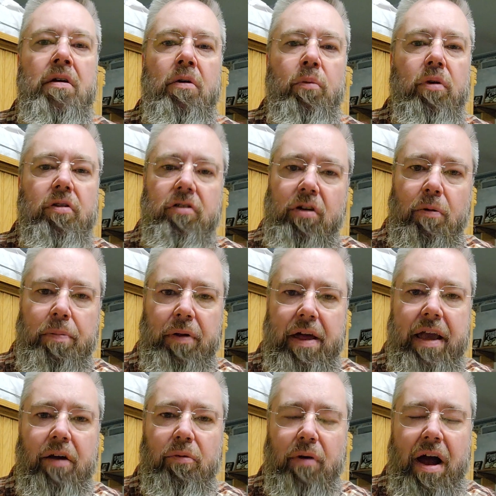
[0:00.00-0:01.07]
We're still
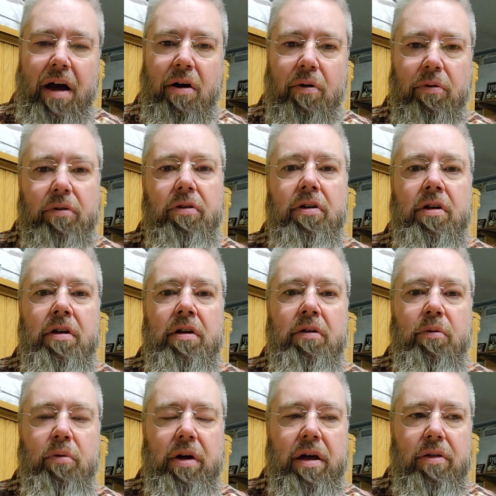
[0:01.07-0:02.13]
playing around
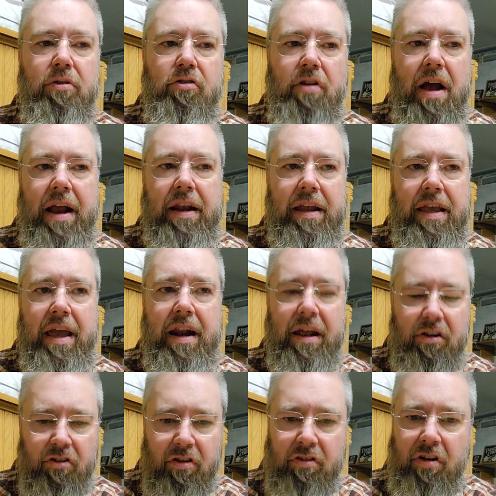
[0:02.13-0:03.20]
with trying to get
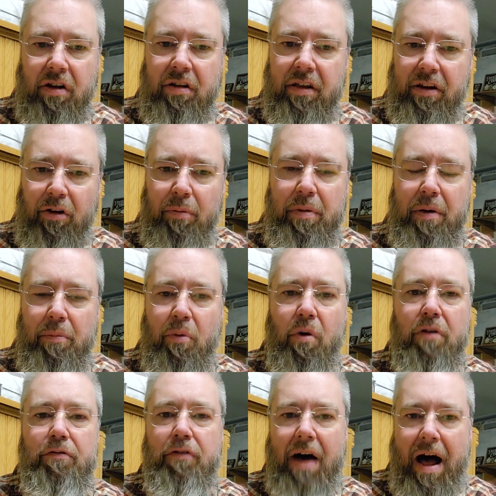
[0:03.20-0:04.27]
it just a little bit more
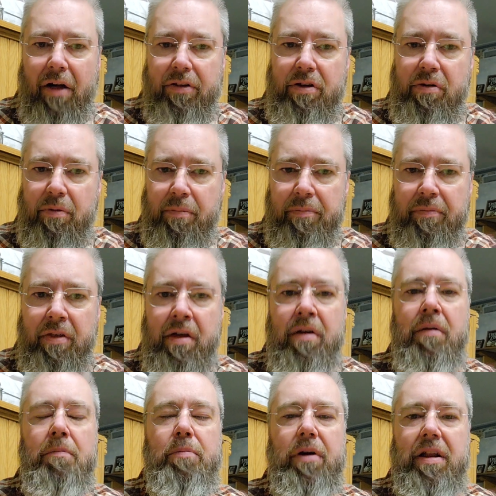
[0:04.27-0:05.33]
volume,
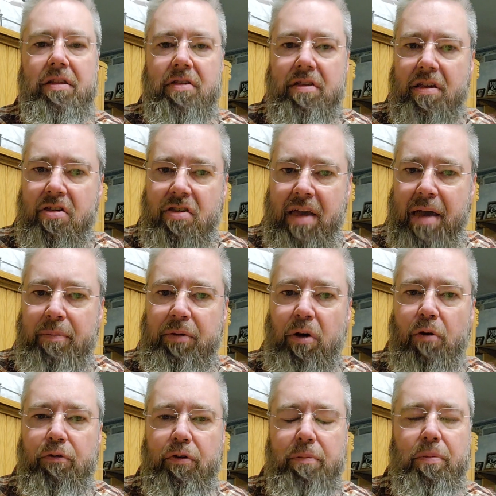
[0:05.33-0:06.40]
but it's the same
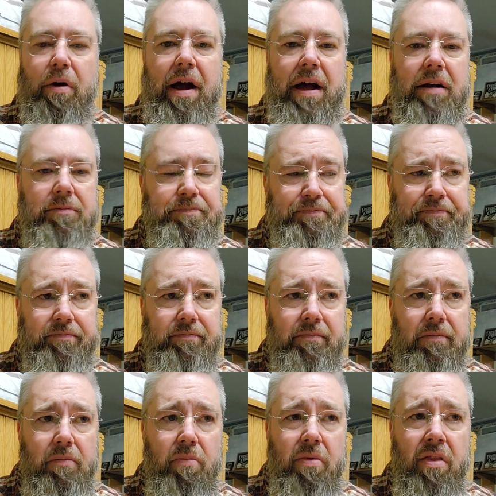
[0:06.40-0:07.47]
loaf of bread,
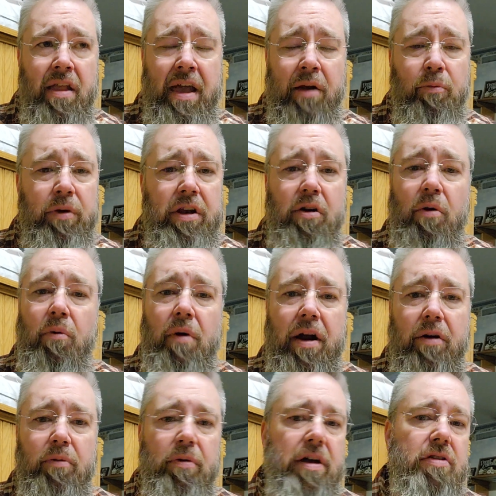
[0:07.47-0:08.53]
and we don't want
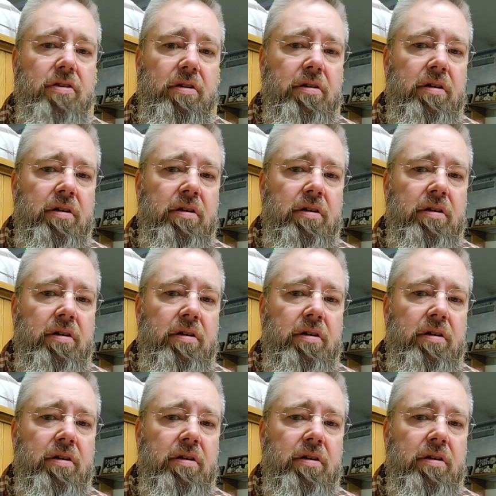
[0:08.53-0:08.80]
to risk